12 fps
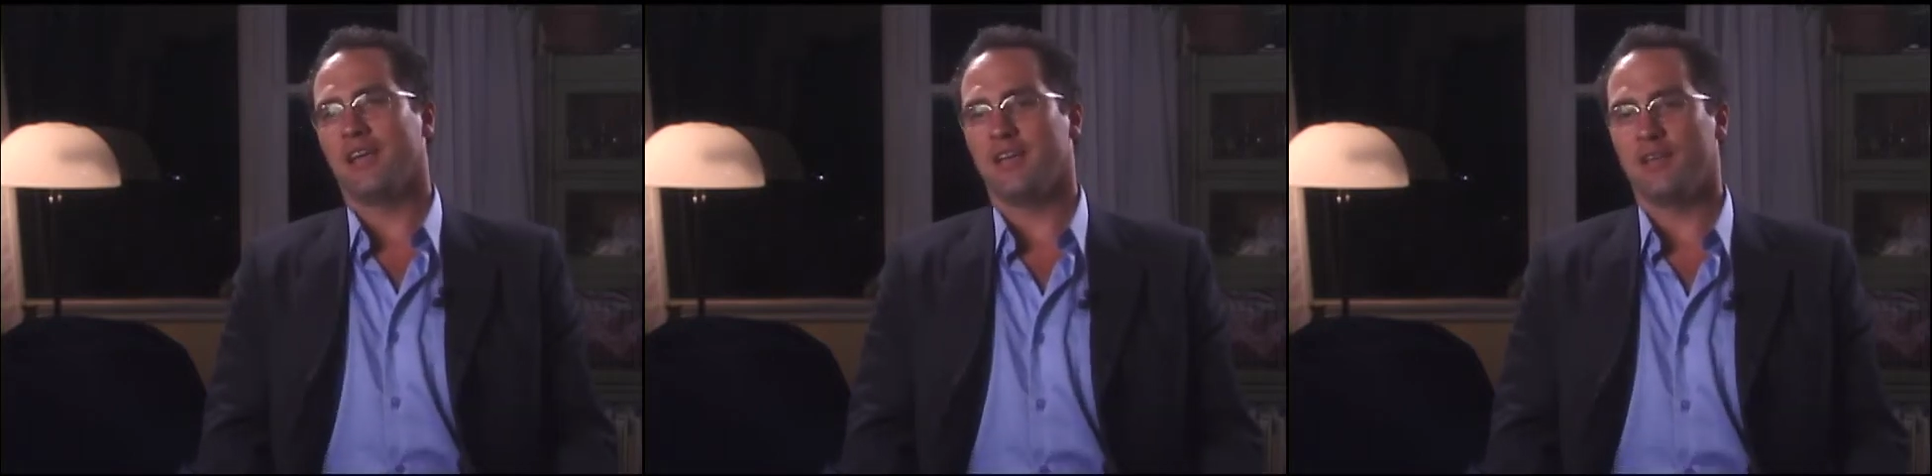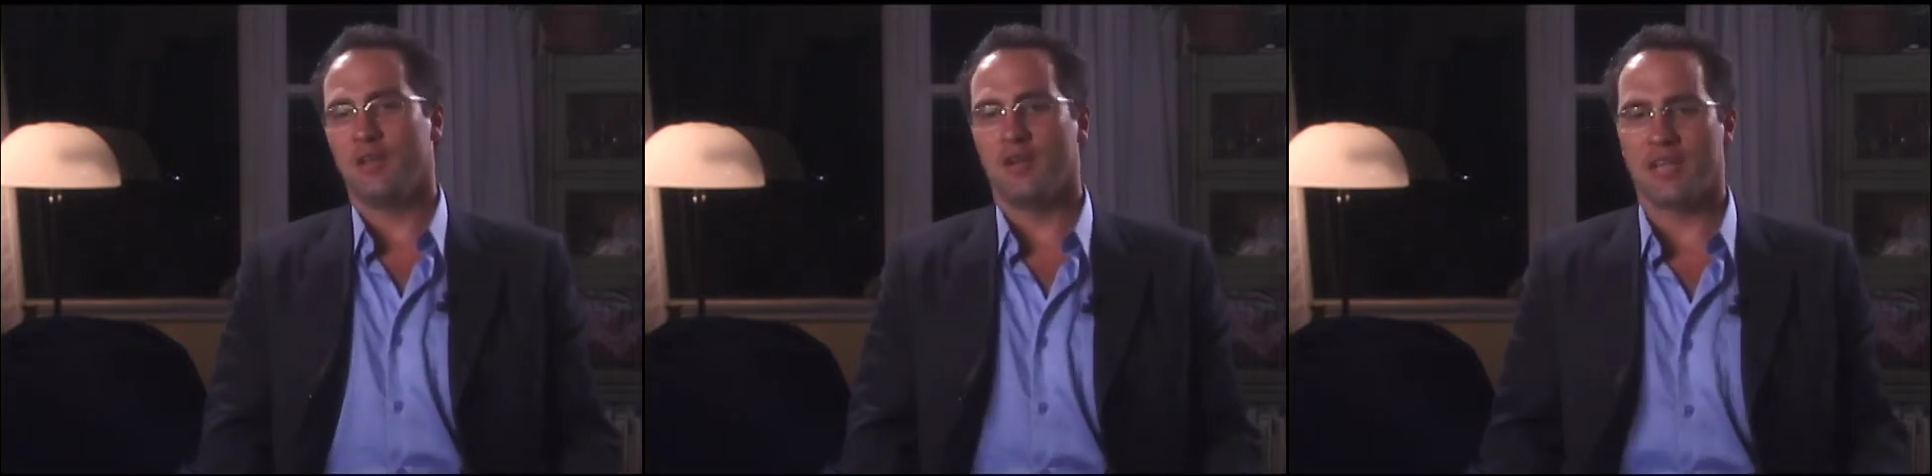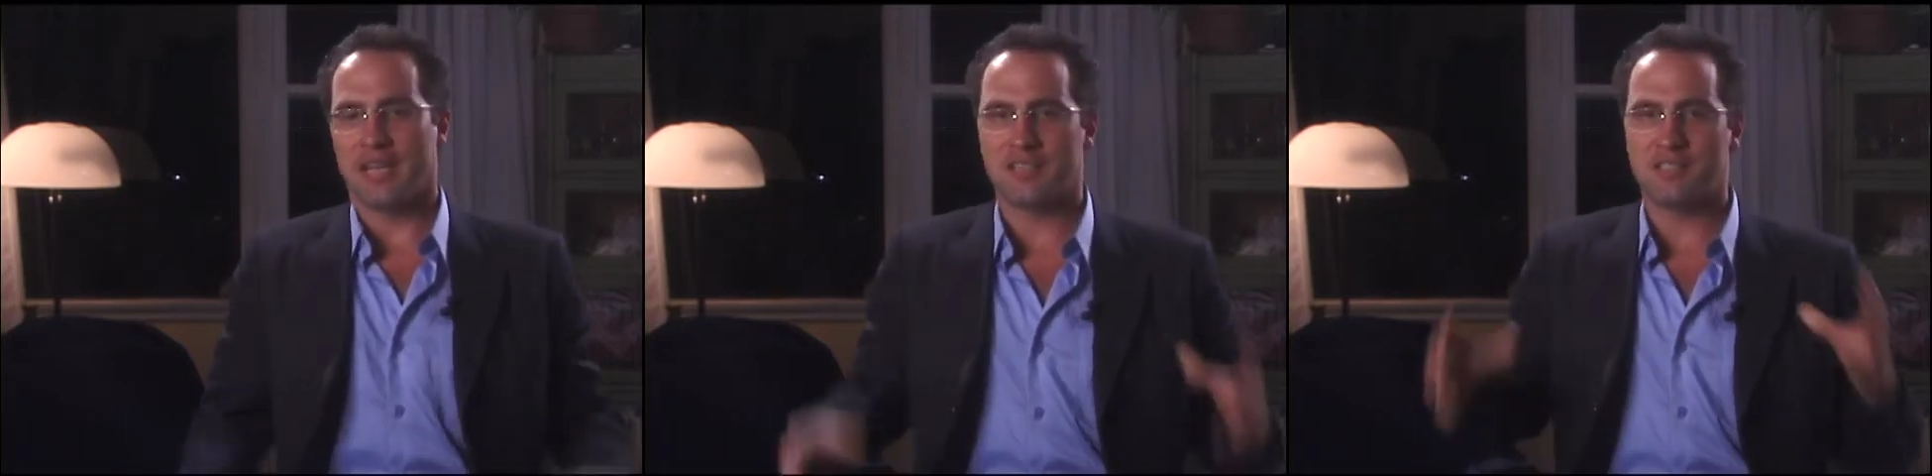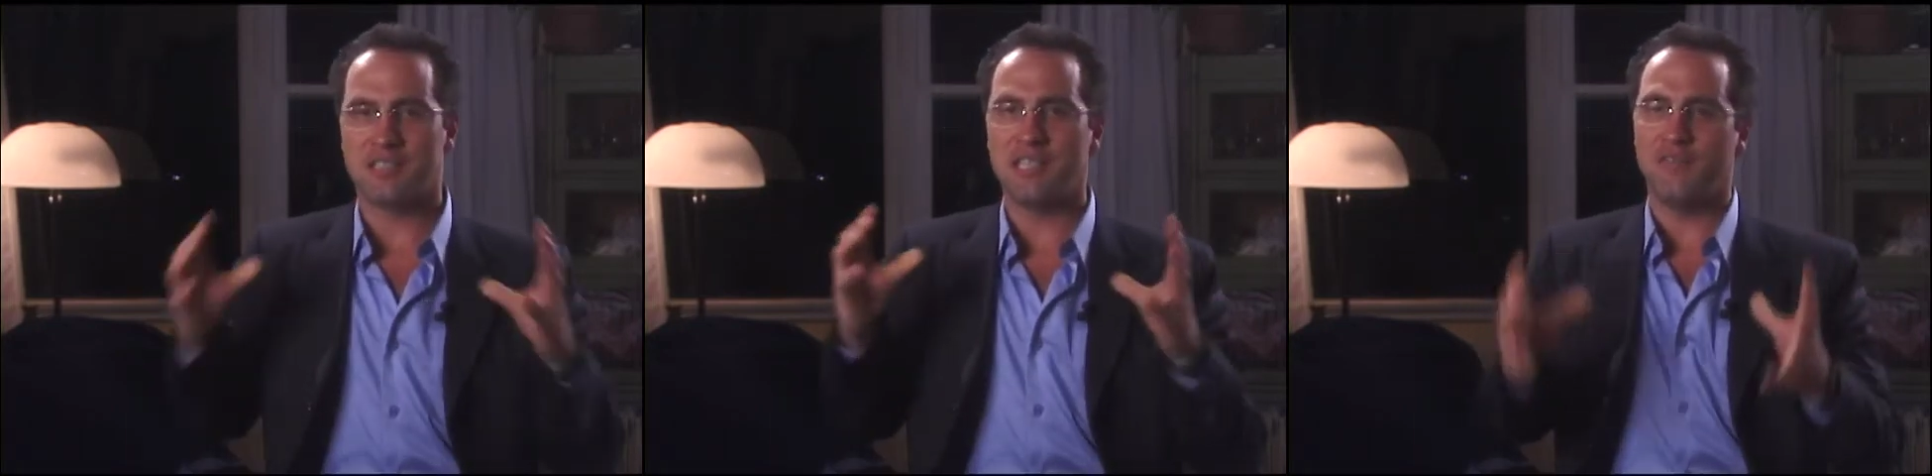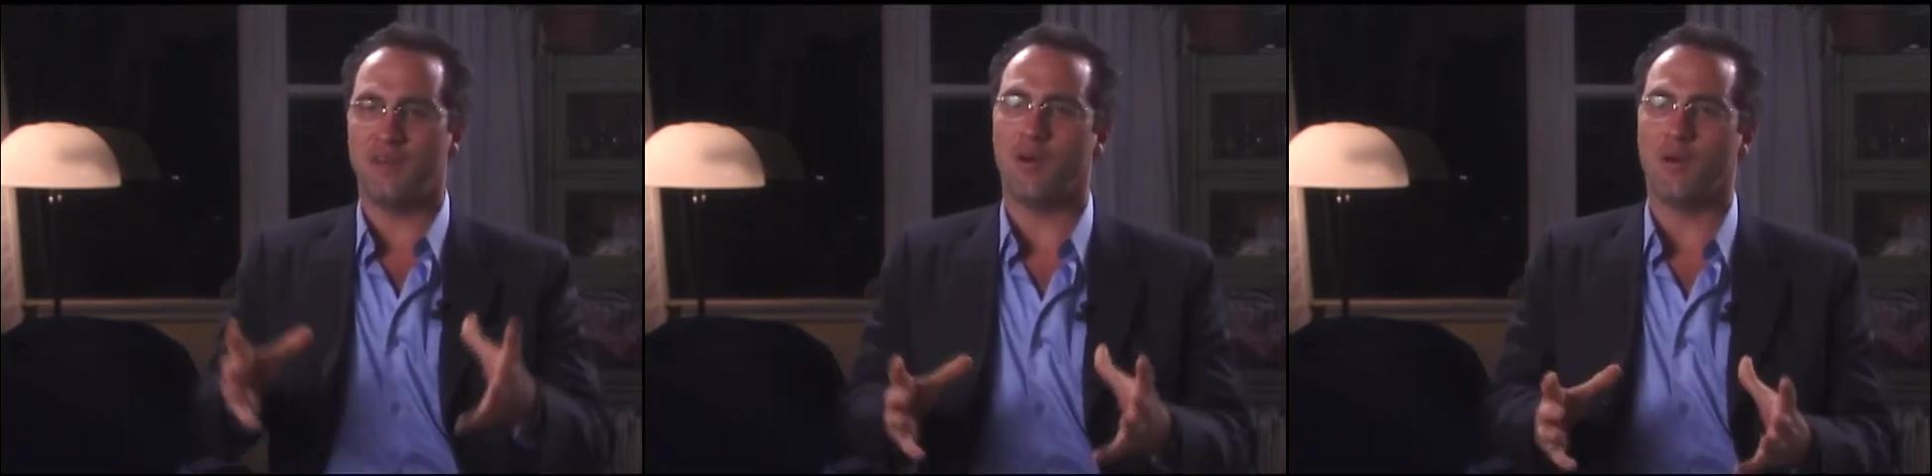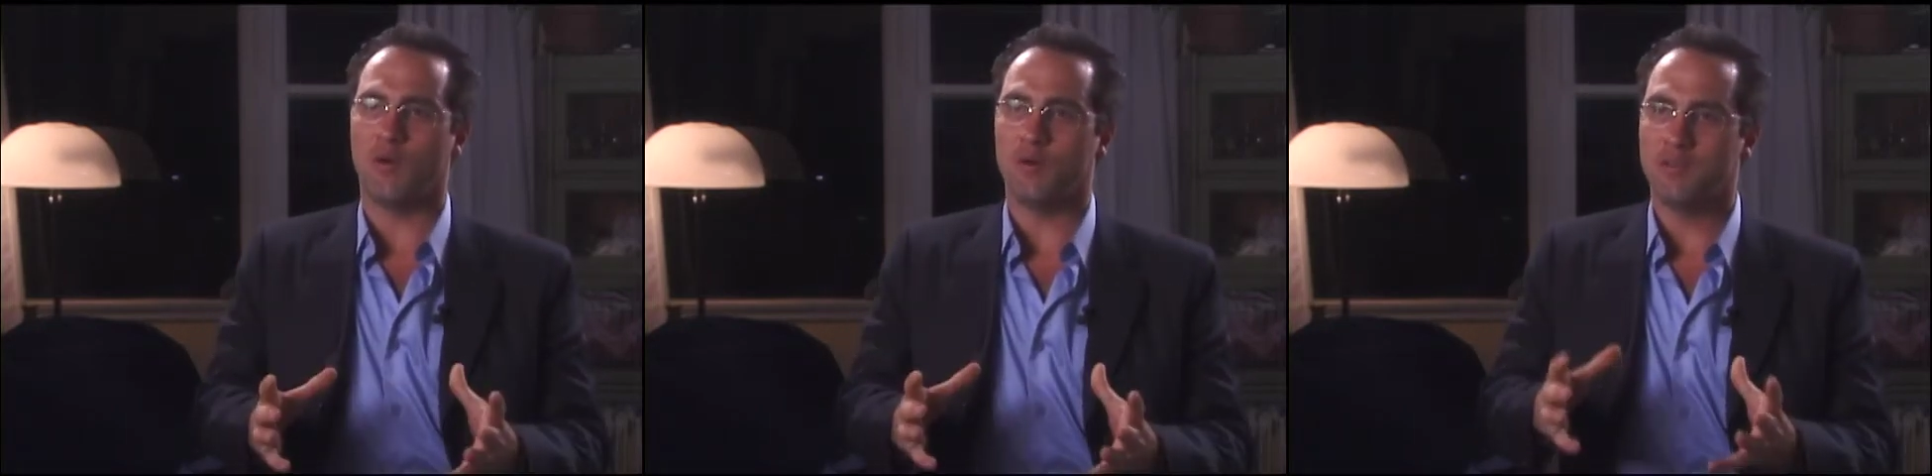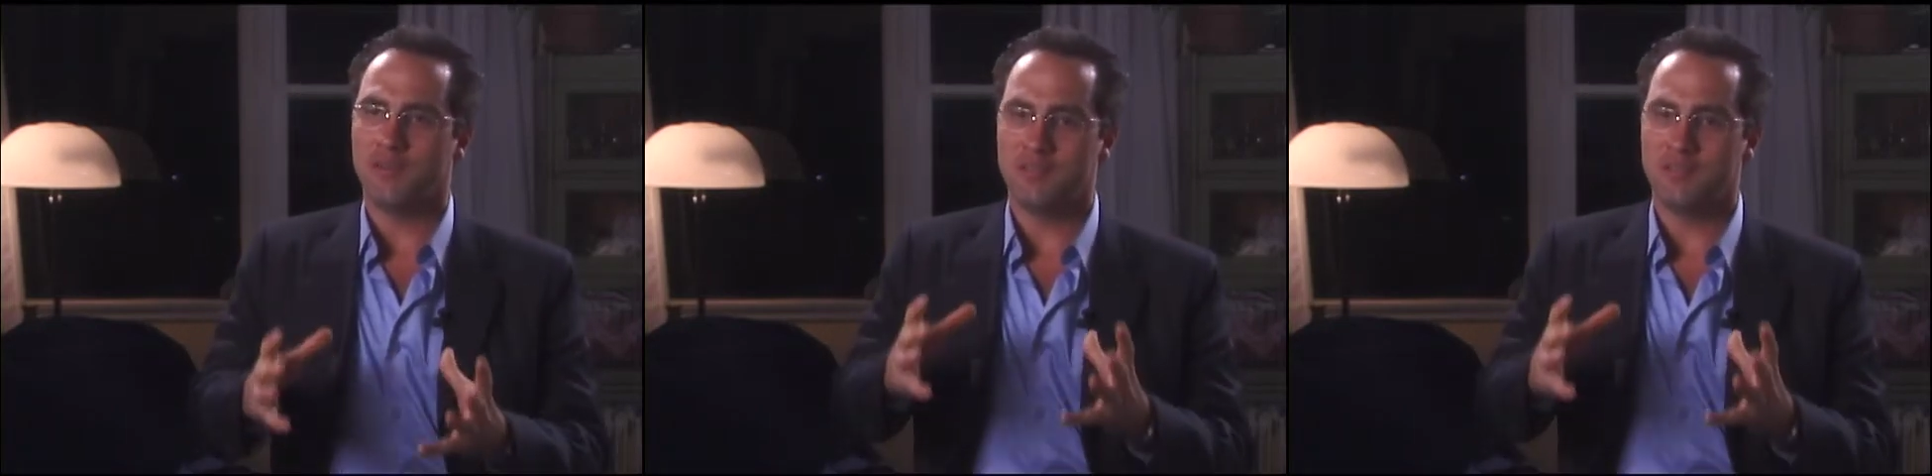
You know, like Steve O